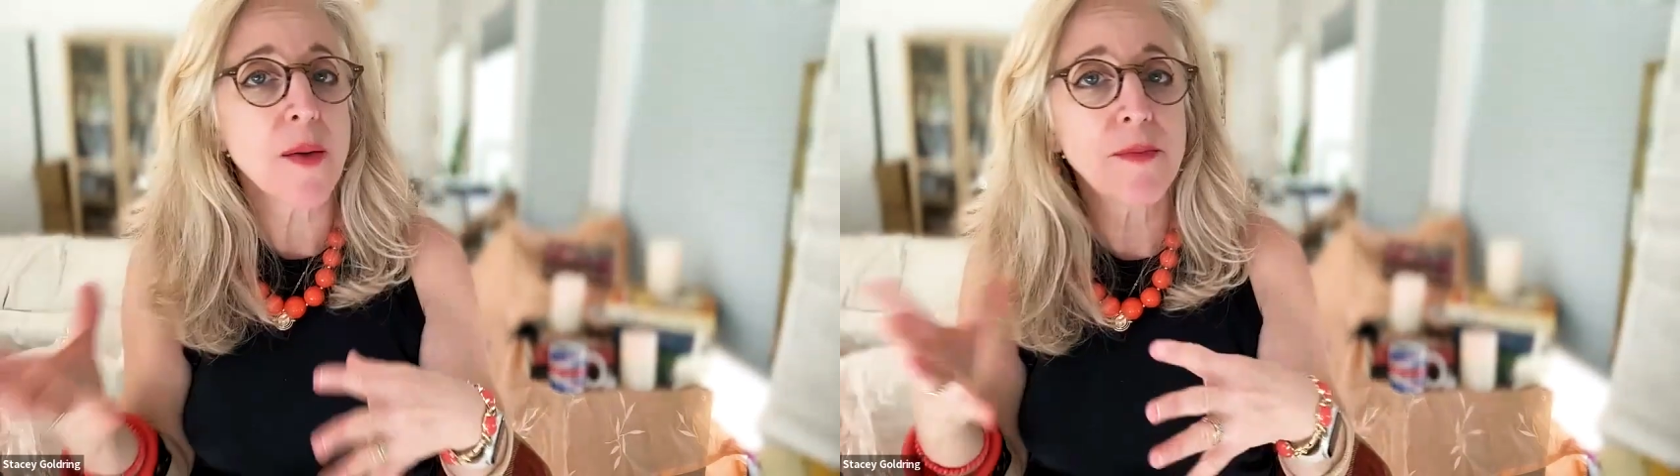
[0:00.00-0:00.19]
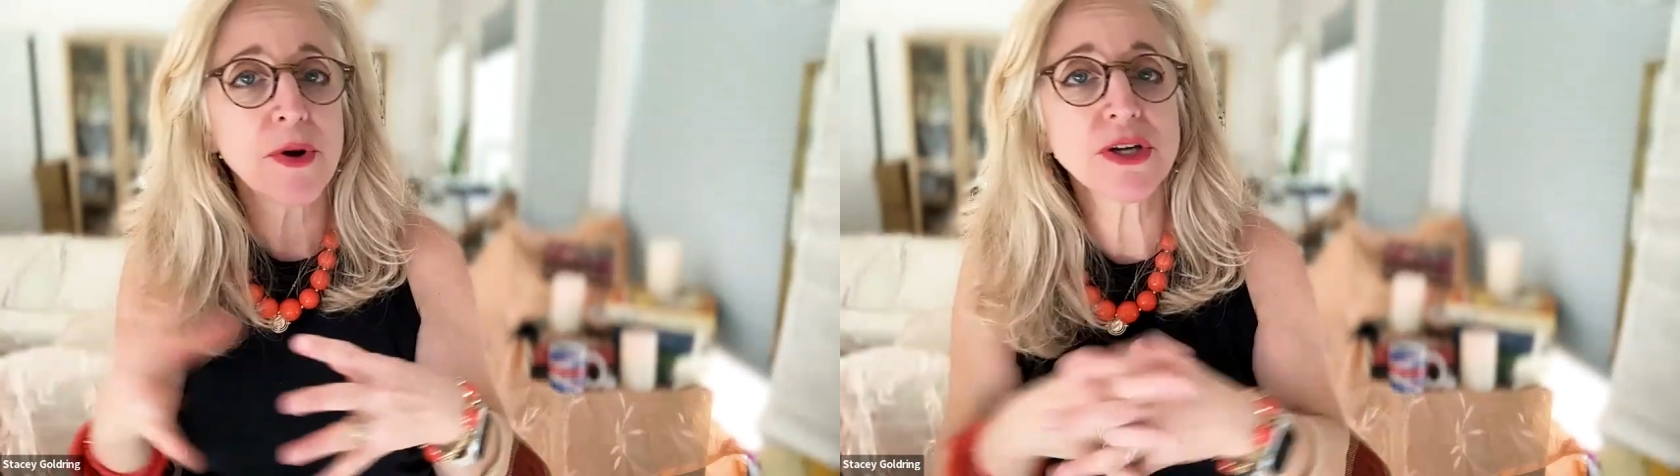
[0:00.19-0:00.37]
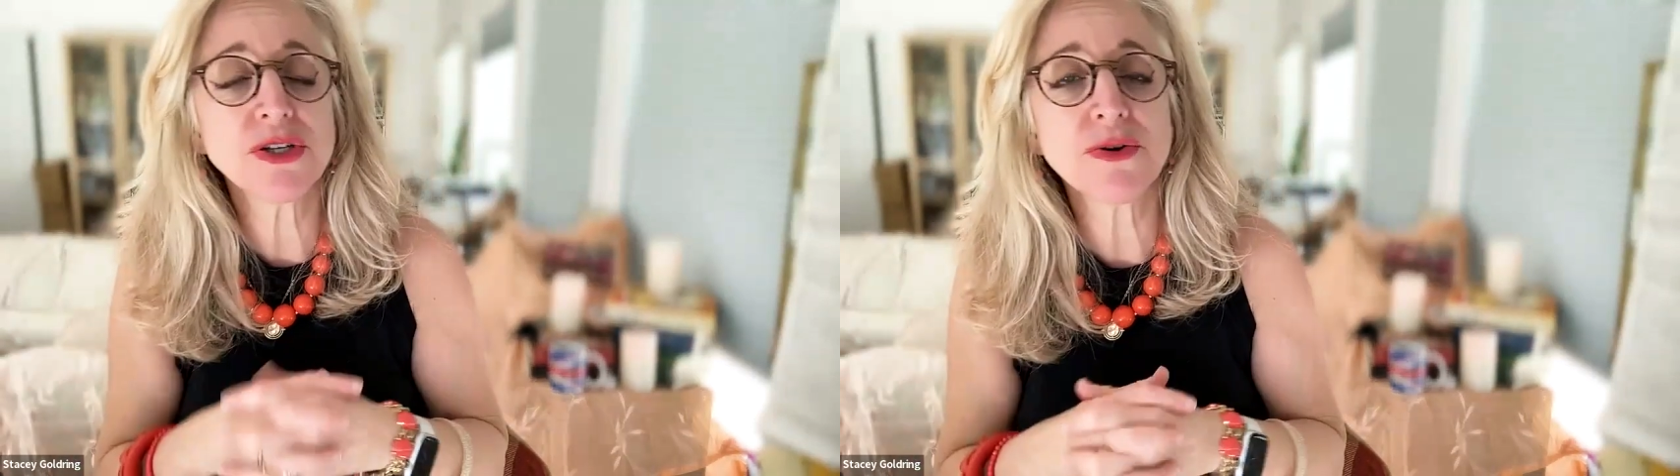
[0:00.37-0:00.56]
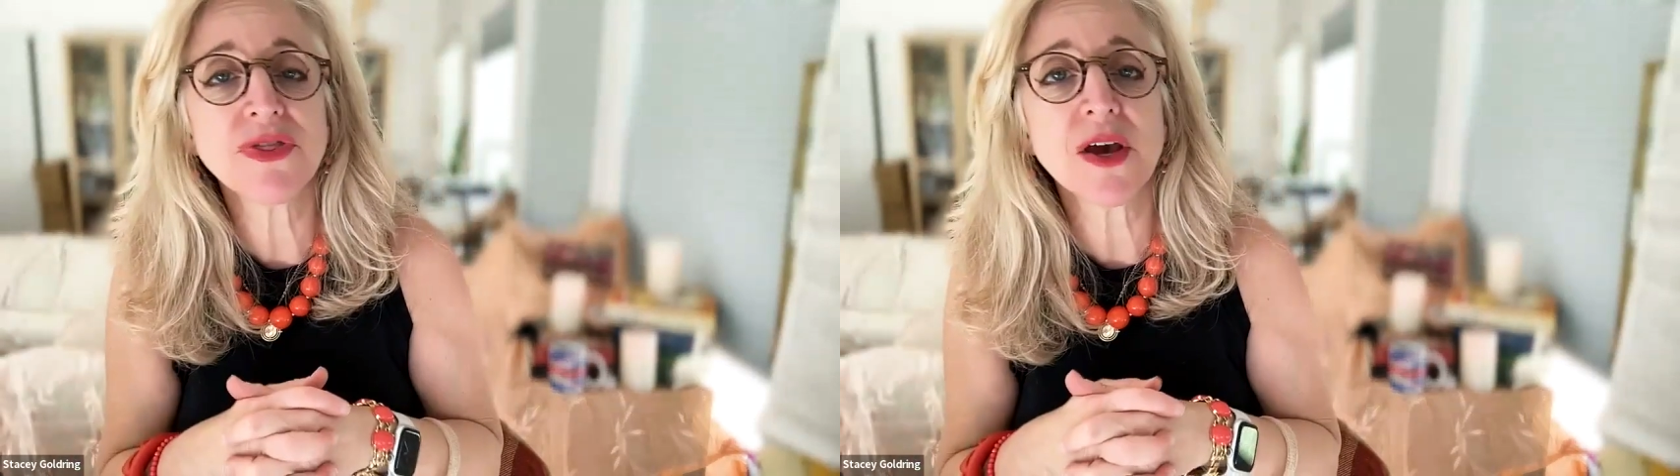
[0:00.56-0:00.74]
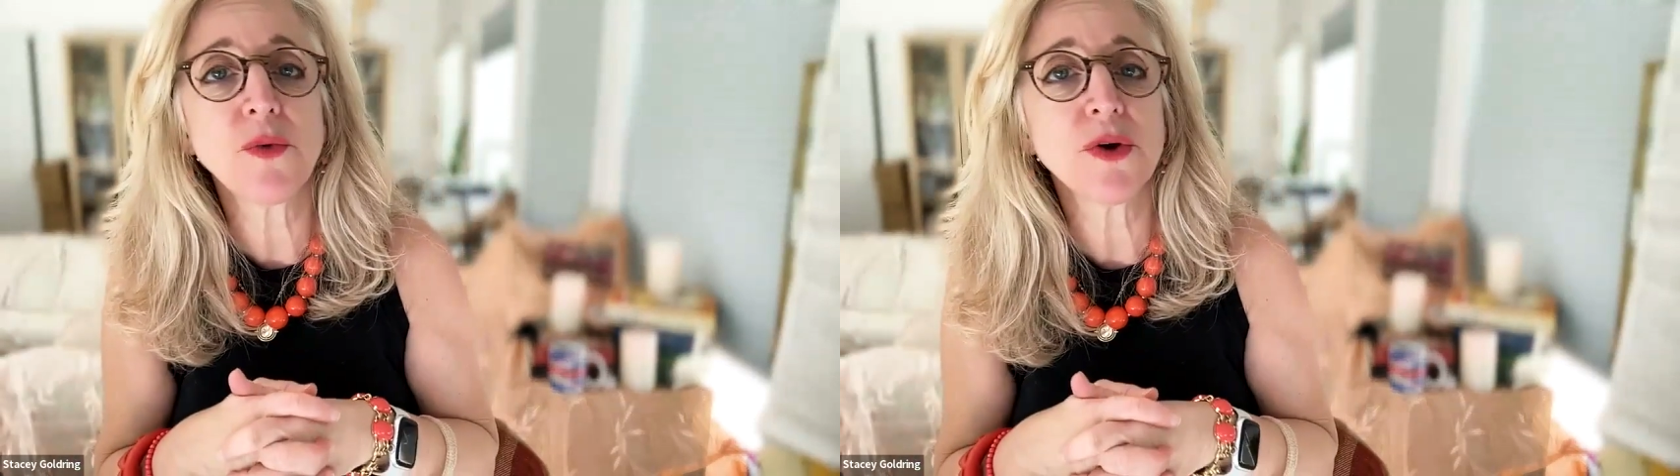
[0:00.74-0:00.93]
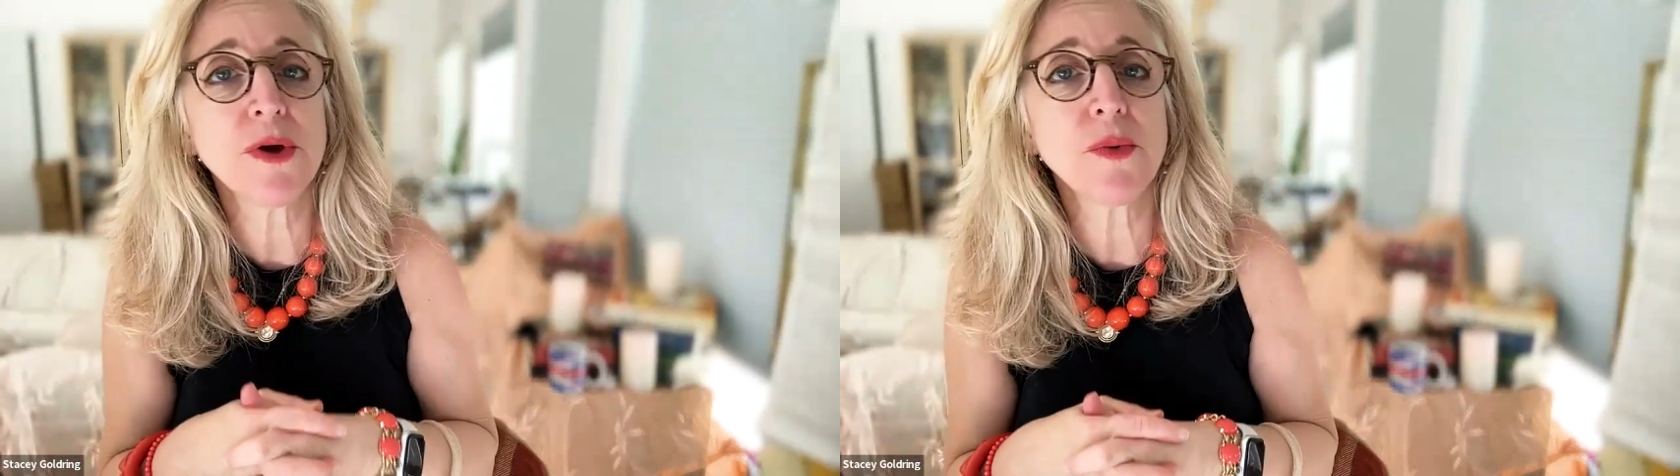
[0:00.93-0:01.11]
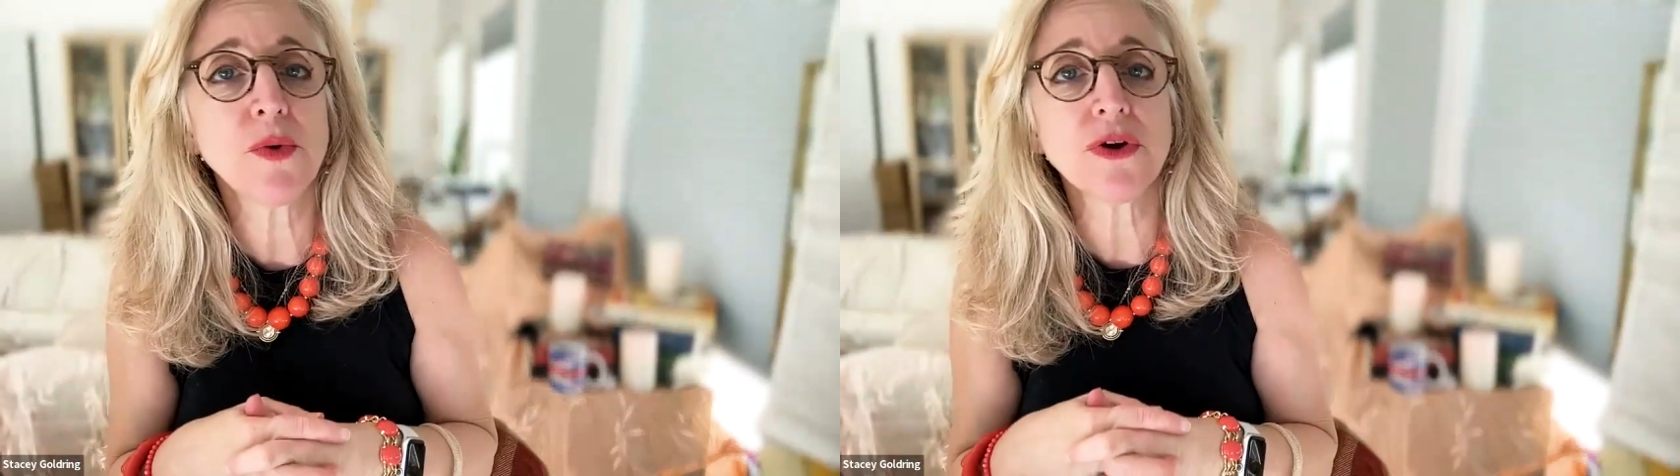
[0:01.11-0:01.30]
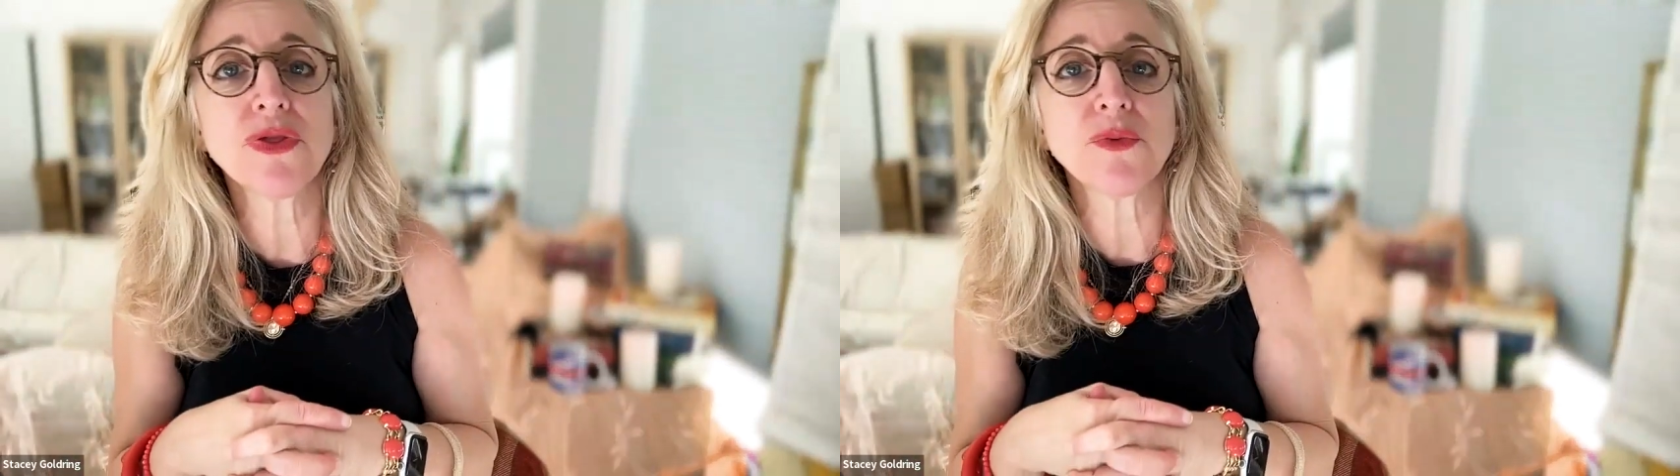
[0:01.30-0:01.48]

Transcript: books you think would be worth